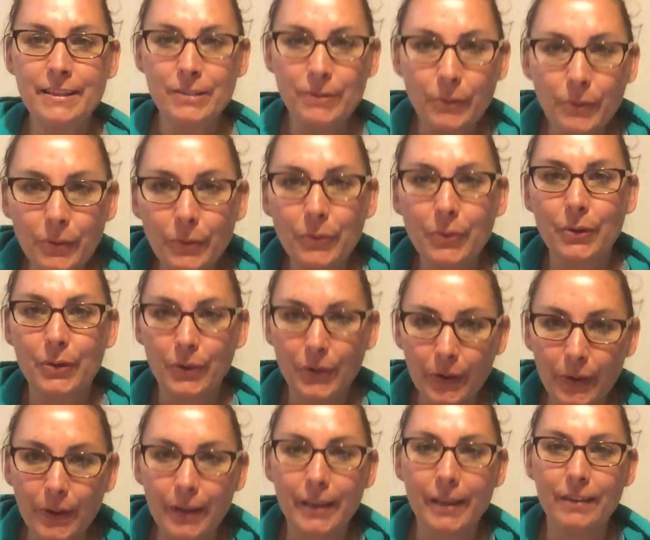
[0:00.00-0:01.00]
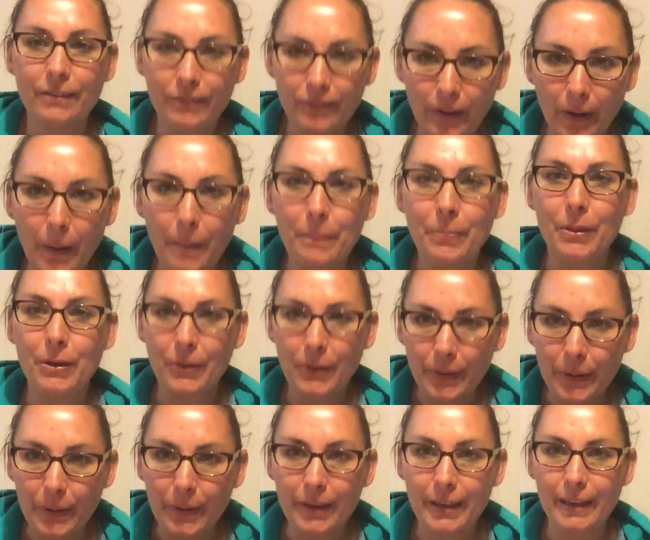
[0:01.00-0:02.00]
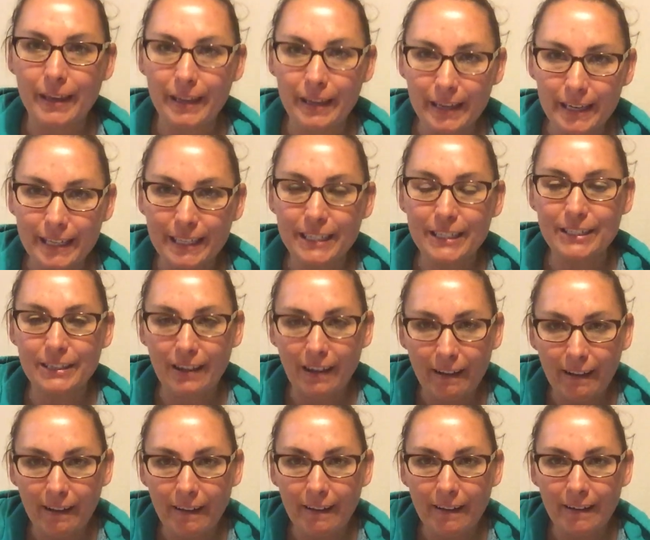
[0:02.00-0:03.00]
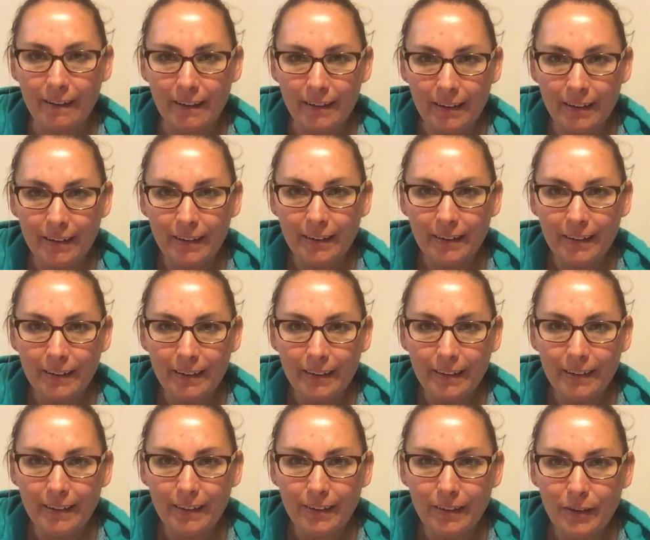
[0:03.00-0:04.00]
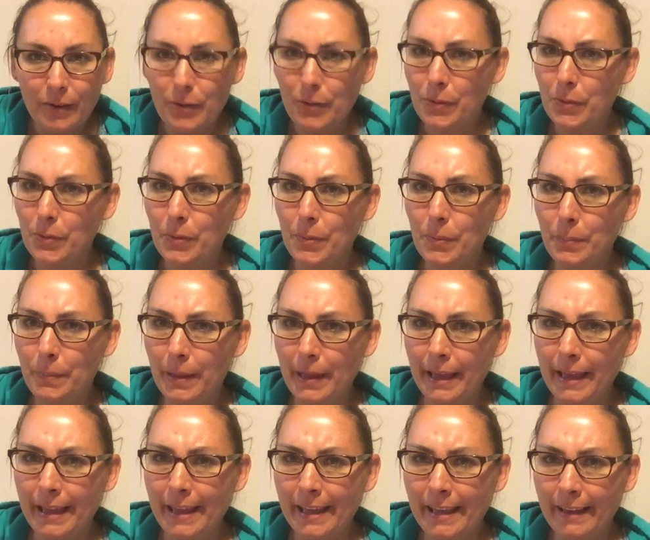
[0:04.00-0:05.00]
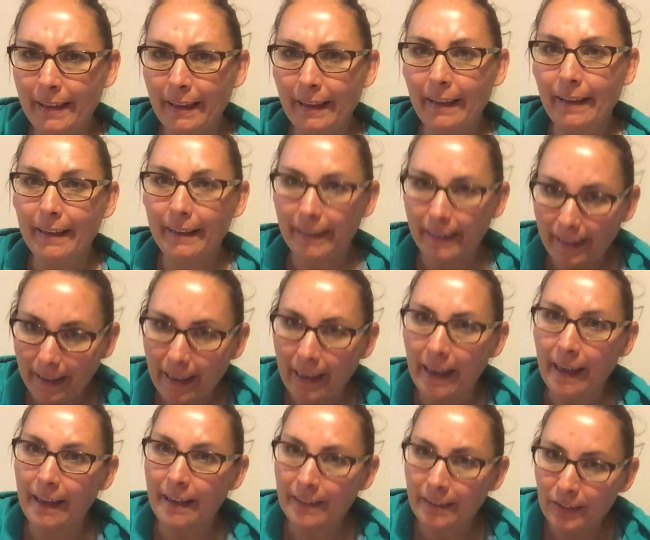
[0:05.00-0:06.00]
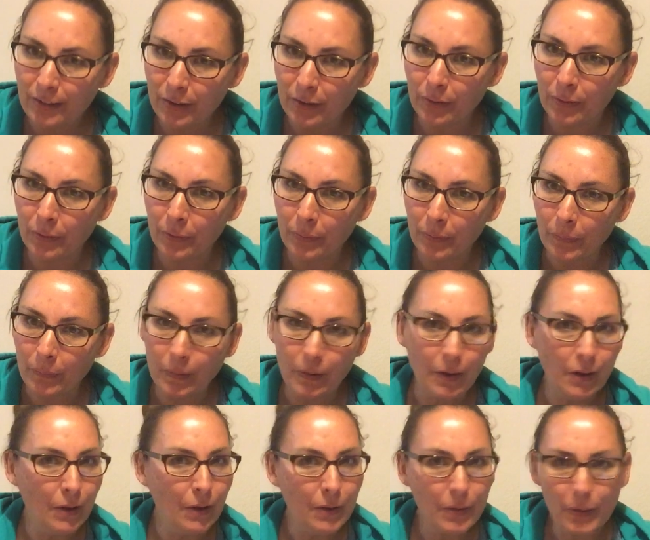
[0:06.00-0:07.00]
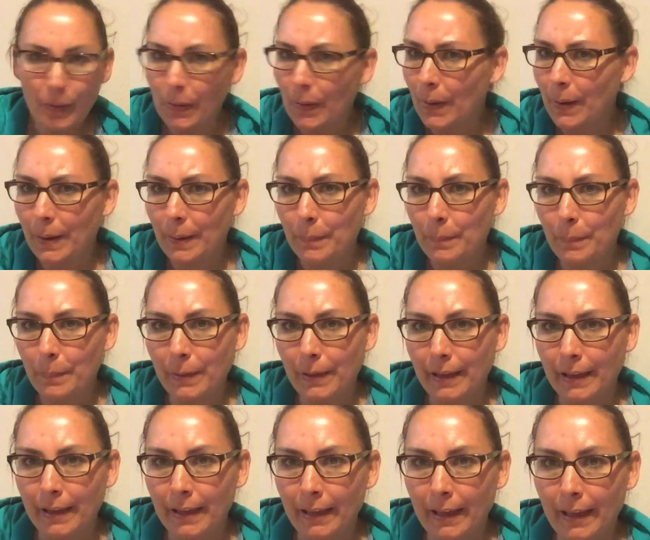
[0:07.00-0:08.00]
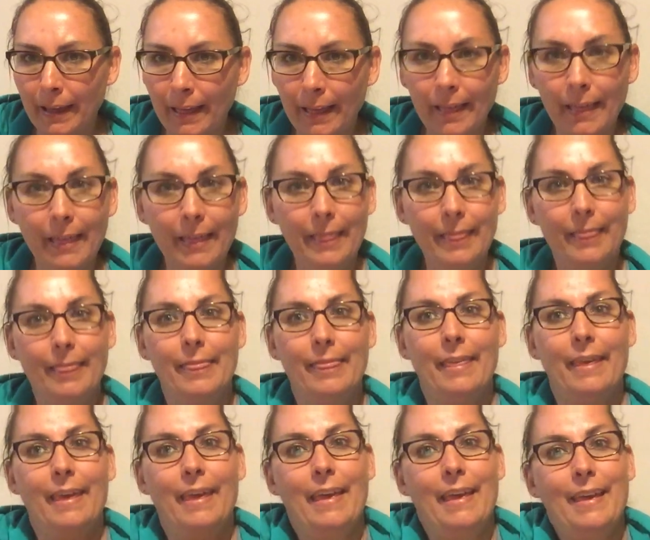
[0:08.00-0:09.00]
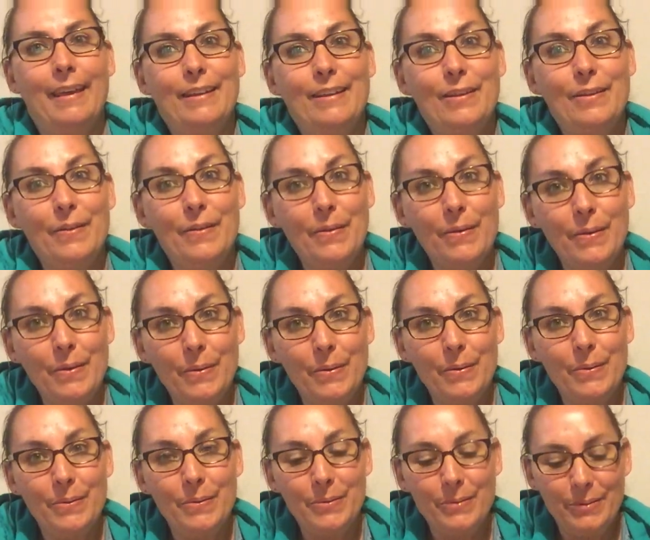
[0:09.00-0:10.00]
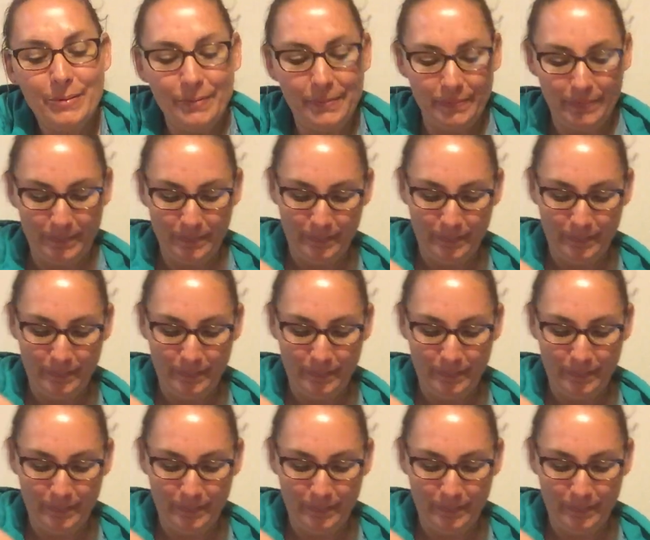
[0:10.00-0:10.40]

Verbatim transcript: stole the cookie from the cookie jar? Who, me? Yeah, you. Couldn't be. Then who?